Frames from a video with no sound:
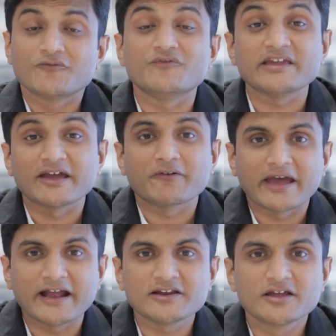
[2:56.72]
We have
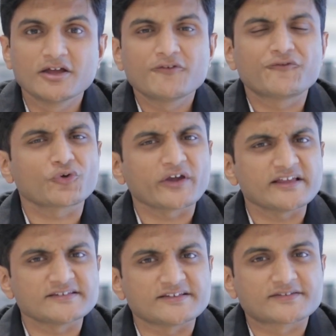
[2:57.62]
had few
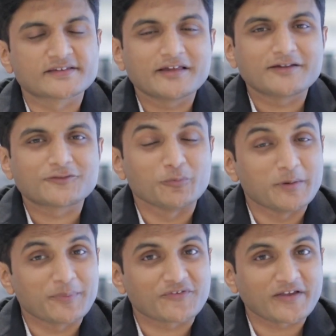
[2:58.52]
cases, to
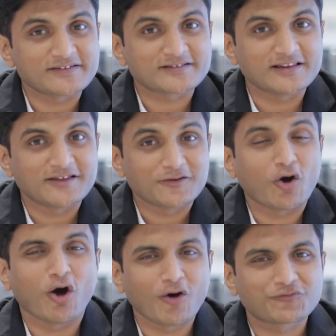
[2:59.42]
be precisely,
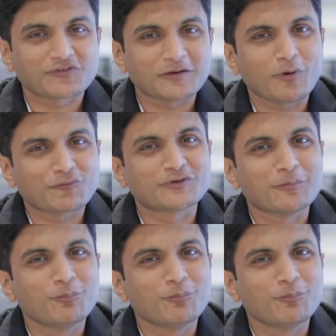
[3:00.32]
of some of the